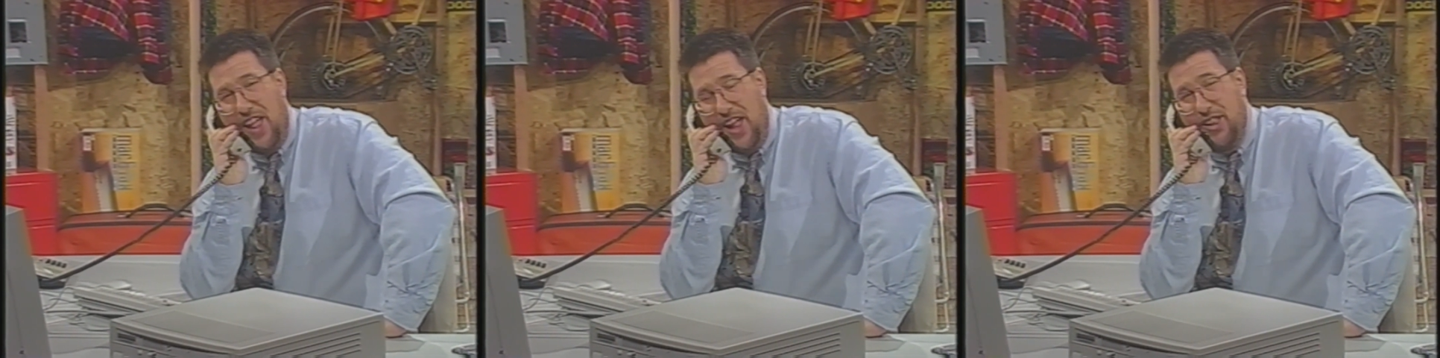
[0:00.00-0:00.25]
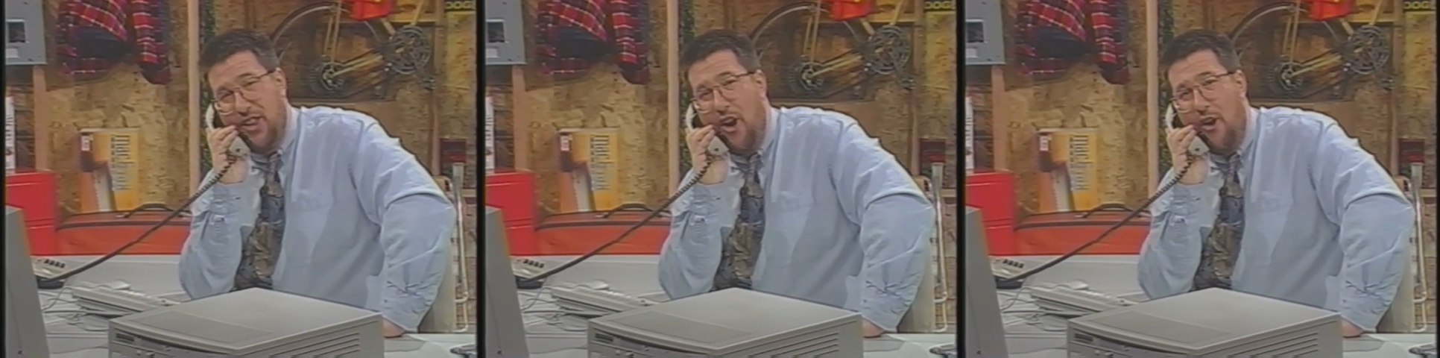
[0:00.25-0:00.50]

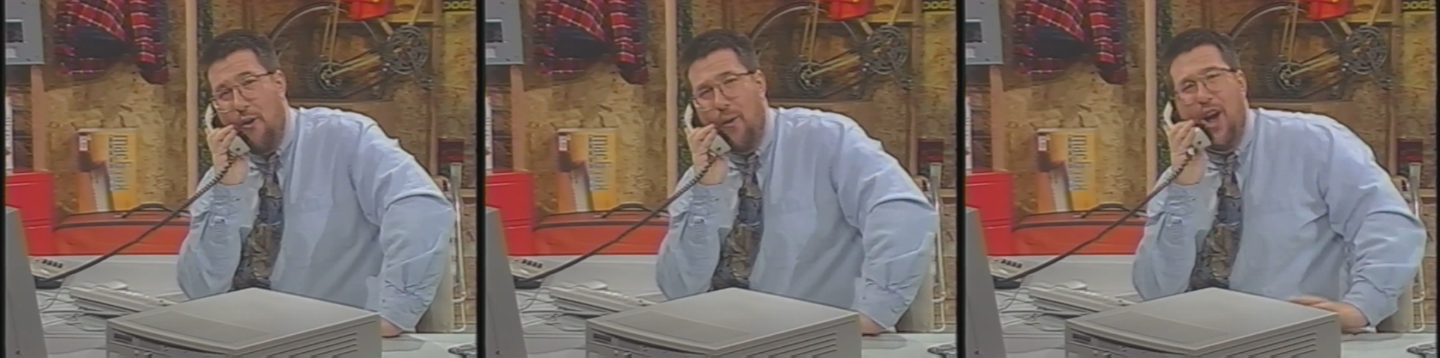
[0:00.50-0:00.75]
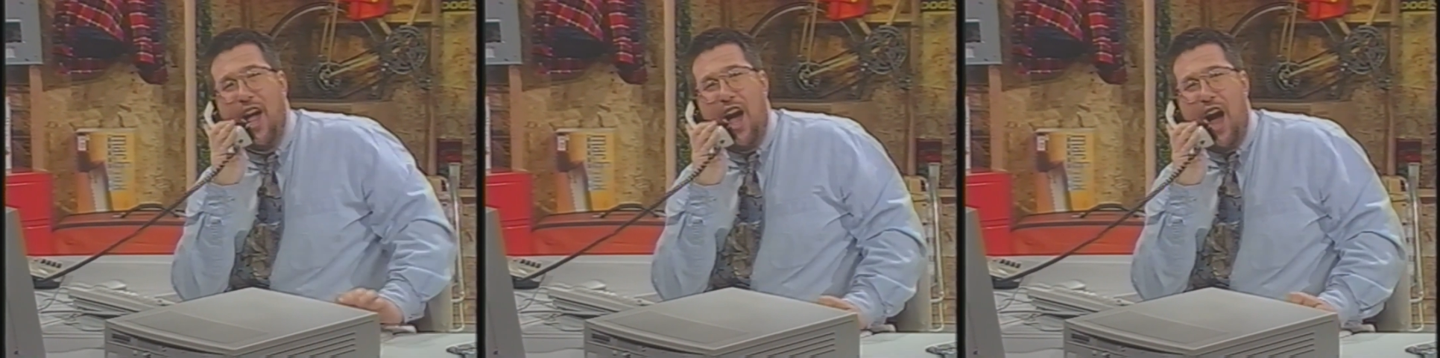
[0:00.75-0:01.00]
Hello.
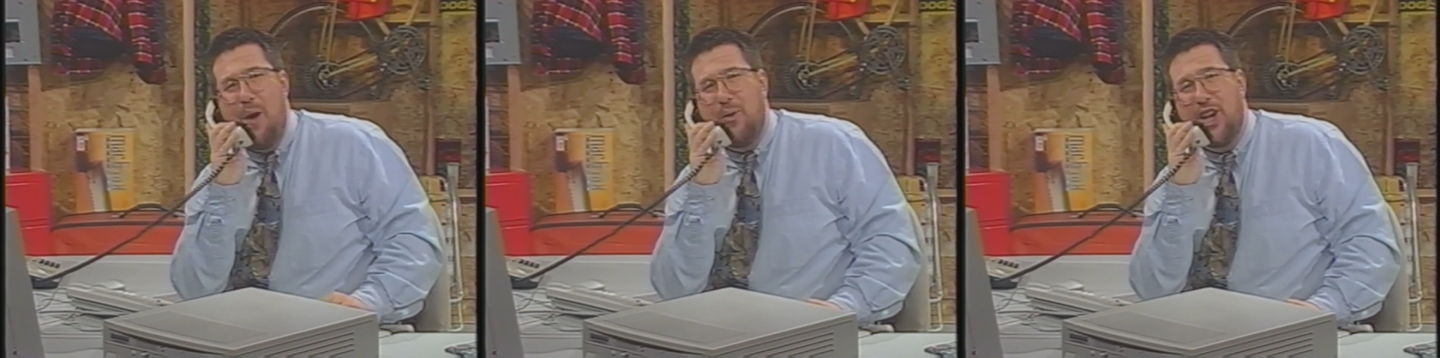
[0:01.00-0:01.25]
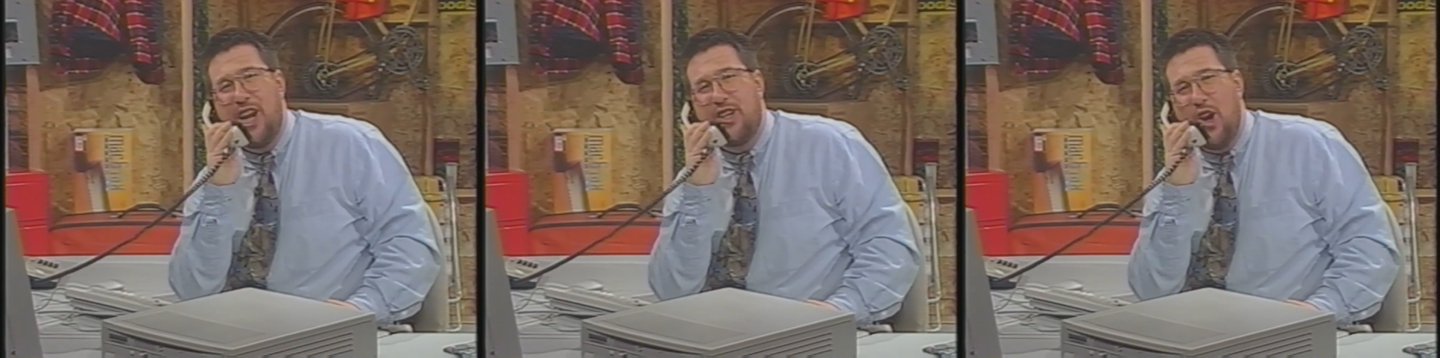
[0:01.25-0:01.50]
I would
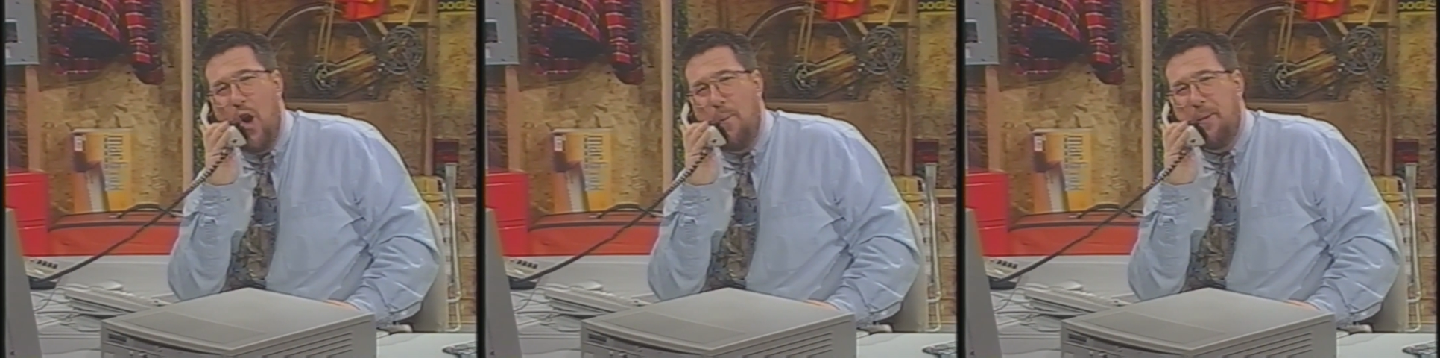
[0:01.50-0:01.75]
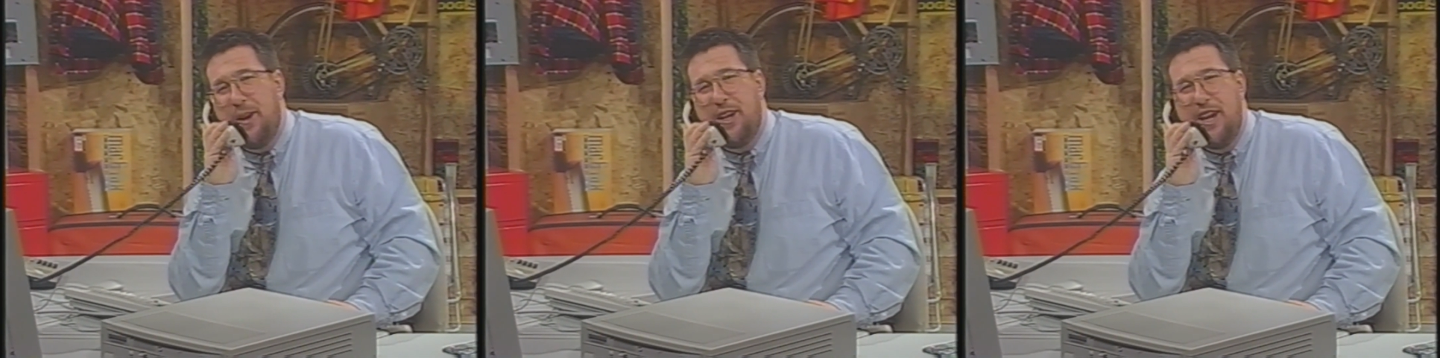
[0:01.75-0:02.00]
like to
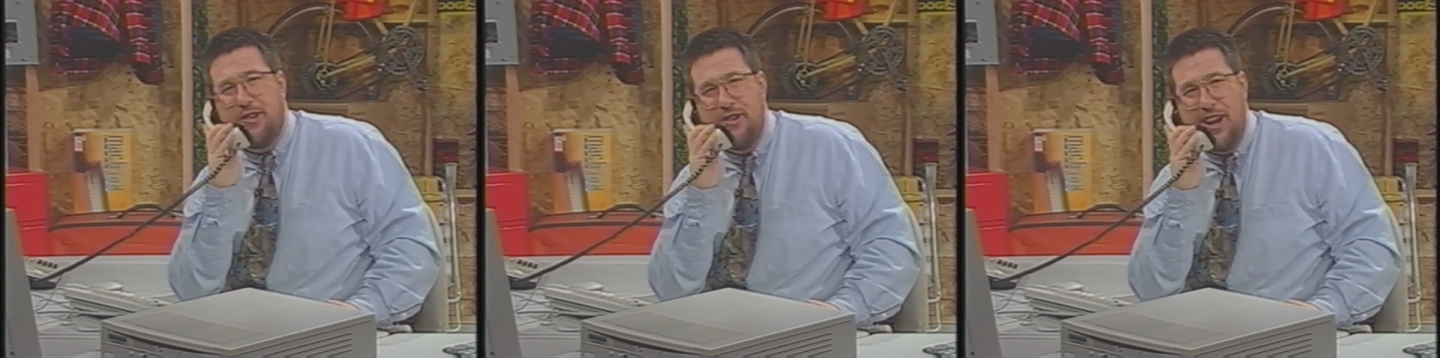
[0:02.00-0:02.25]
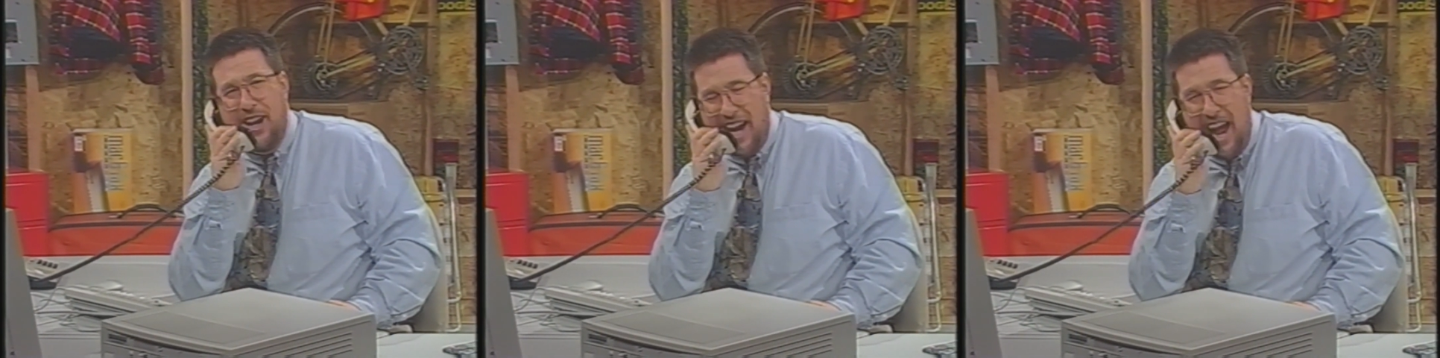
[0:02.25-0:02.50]
open an
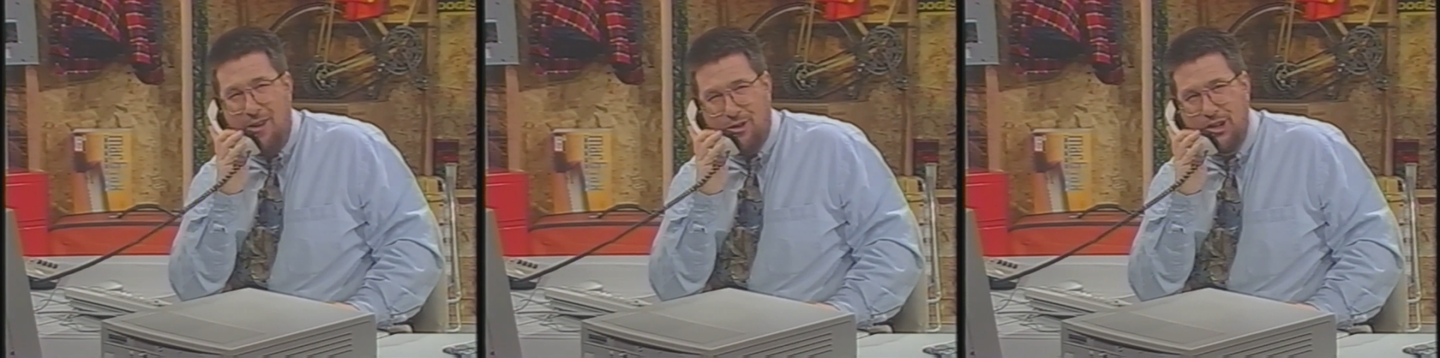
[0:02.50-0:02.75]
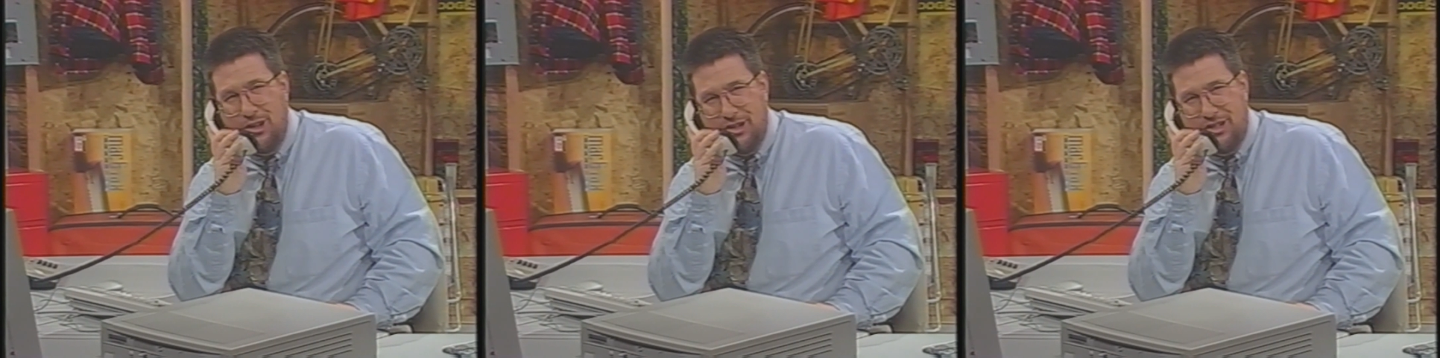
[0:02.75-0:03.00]
internet account
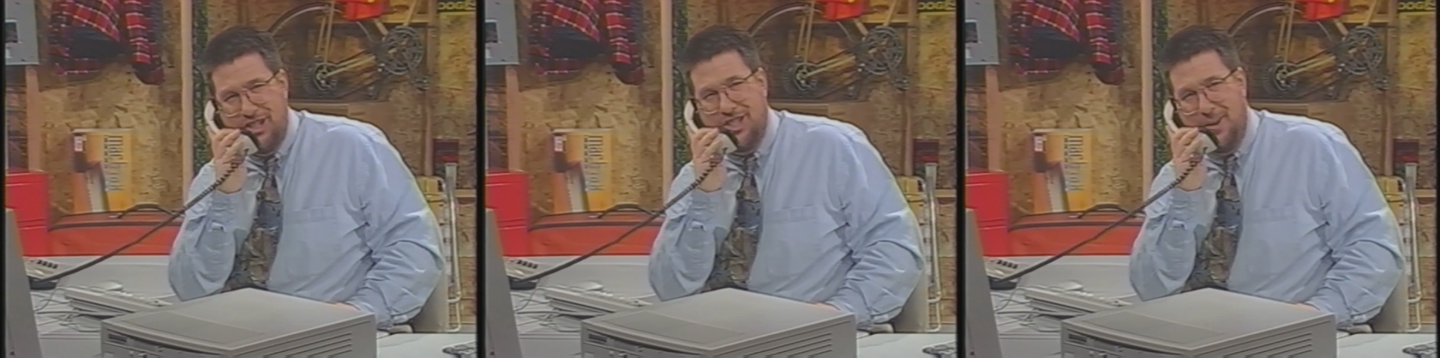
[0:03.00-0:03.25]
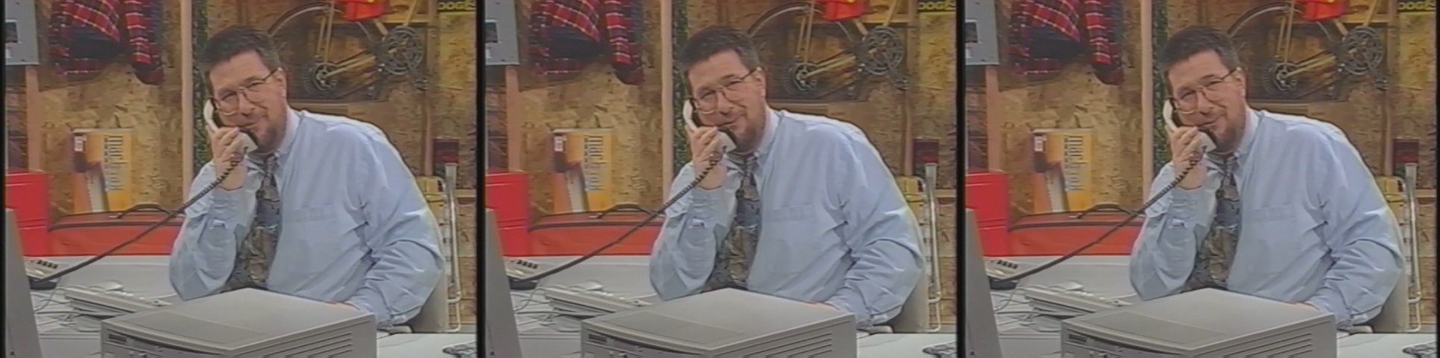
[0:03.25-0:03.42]
on your system.